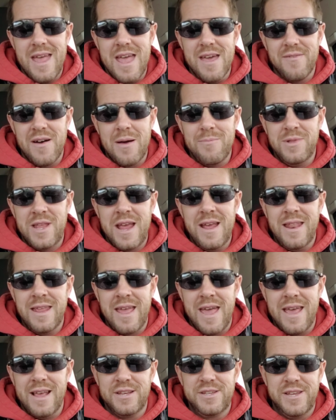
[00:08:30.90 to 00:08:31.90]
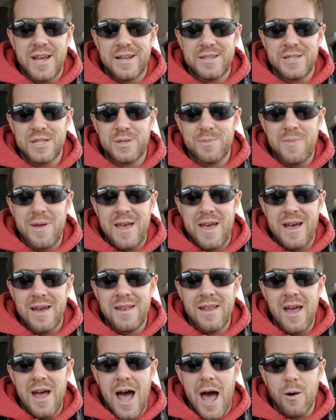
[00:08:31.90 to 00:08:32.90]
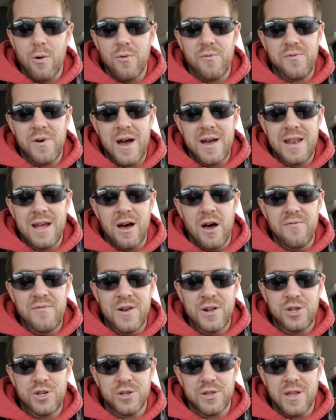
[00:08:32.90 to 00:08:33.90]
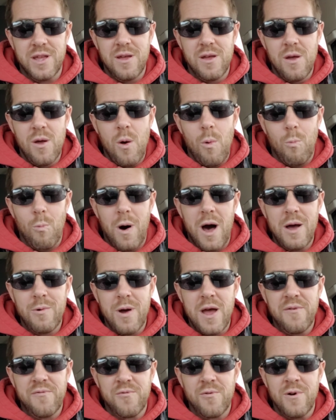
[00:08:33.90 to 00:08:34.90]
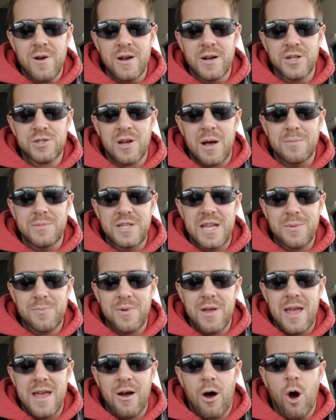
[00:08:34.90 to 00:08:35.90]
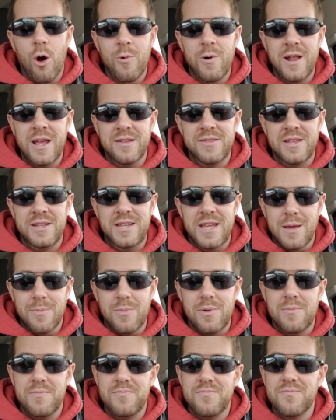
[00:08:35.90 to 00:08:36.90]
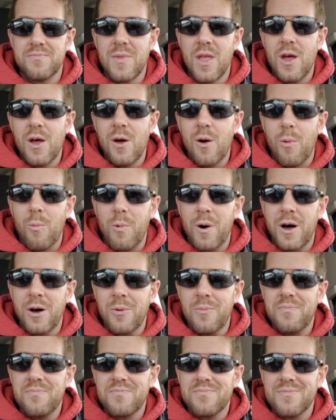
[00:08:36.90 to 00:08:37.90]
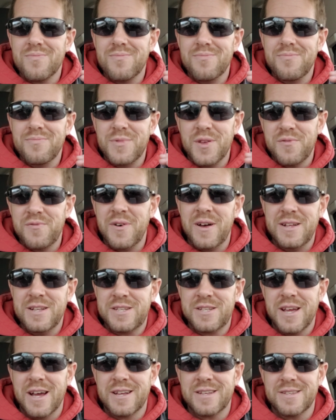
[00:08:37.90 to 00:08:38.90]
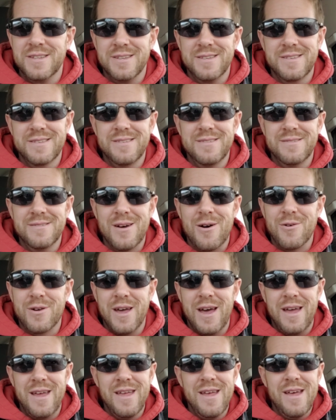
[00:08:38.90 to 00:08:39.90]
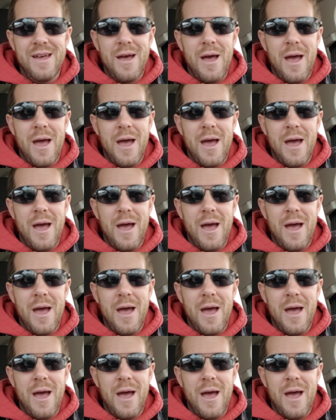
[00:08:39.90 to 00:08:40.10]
If I'm dating a sexist man, I will find out eventually. Why wait for it until I'm already in the deep? Well, define sexist, okay?